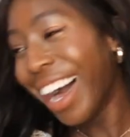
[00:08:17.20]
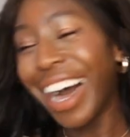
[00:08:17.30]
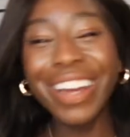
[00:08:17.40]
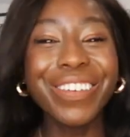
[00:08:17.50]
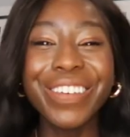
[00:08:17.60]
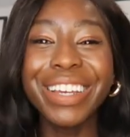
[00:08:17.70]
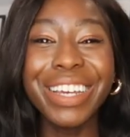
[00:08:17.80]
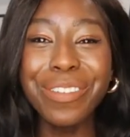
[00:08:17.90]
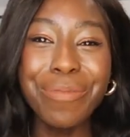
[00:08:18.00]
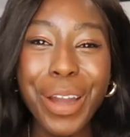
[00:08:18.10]
I don't want to
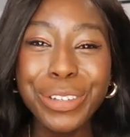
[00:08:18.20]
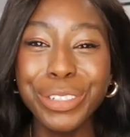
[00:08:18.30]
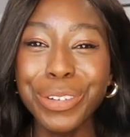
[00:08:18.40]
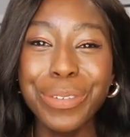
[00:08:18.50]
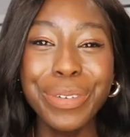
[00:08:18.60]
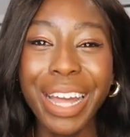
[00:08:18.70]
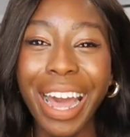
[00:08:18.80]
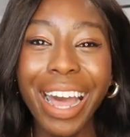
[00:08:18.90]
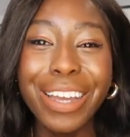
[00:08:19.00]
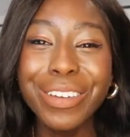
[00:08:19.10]
get emotional, but
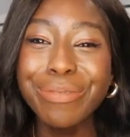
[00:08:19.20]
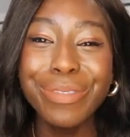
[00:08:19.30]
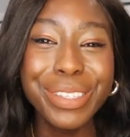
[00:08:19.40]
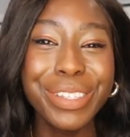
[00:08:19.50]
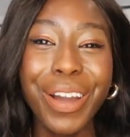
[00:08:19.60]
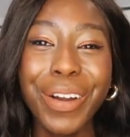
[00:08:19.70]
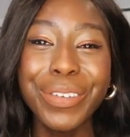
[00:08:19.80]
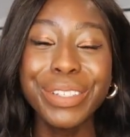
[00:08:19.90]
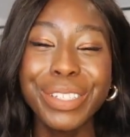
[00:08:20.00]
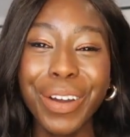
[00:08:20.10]
I am
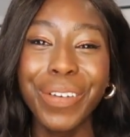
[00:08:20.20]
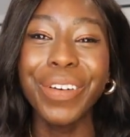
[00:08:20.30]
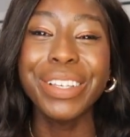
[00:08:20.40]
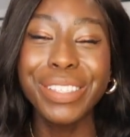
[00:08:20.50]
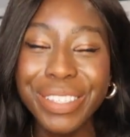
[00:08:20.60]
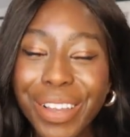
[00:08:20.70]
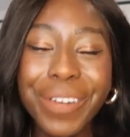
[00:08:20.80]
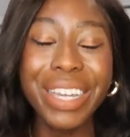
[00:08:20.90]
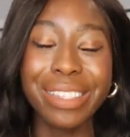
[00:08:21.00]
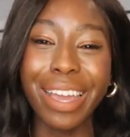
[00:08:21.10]
so, so,
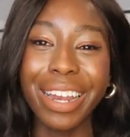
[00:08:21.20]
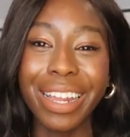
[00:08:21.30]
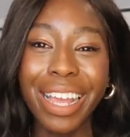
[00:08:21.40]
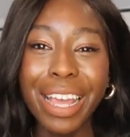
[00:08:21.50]
so excited